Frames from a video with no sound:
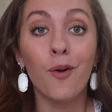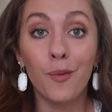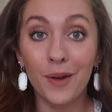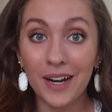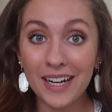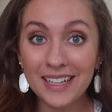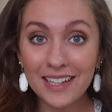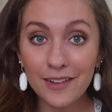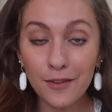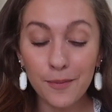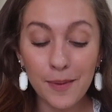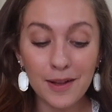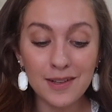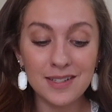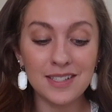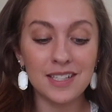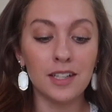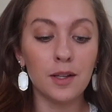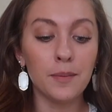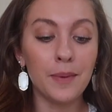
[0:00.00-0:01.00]
what I love
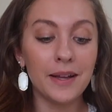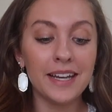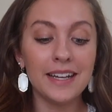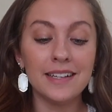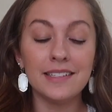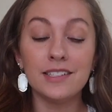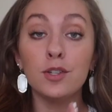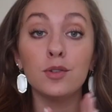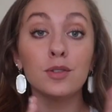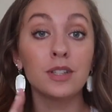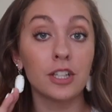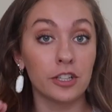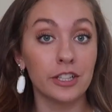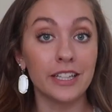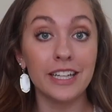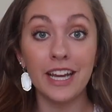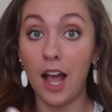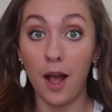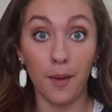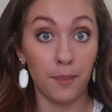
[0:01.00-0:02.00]
about SillaBuddy is you
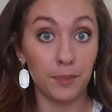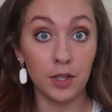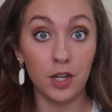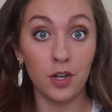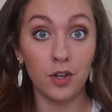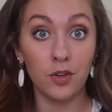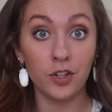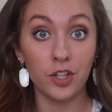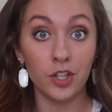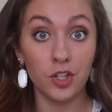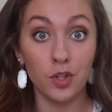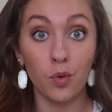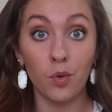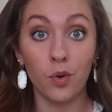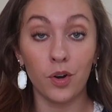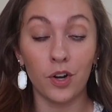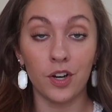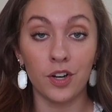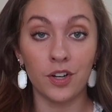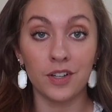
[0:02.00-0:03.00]
literally upload
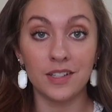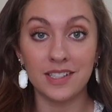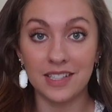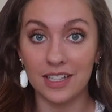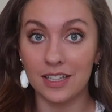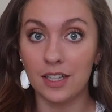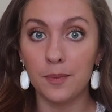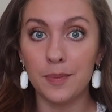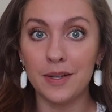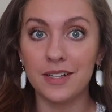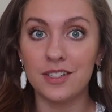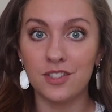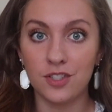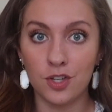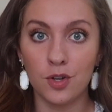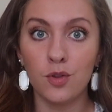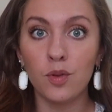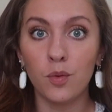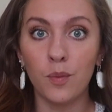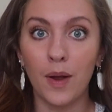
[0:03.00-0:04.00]
your syllabus
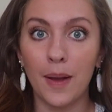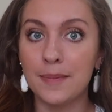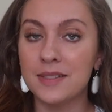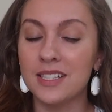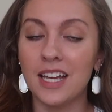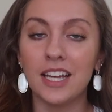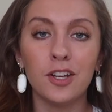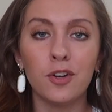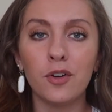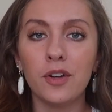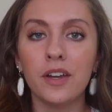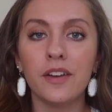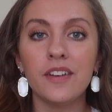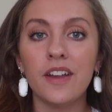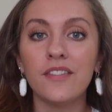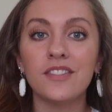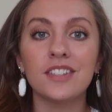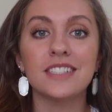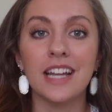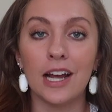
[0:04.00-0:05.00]
to the website. You don't even
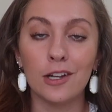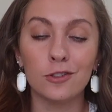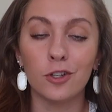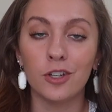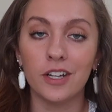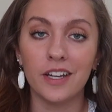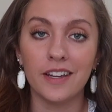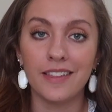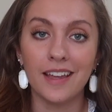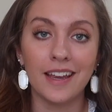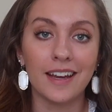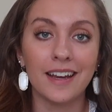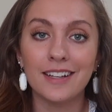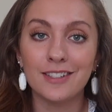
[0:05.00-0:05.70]
have to download anything.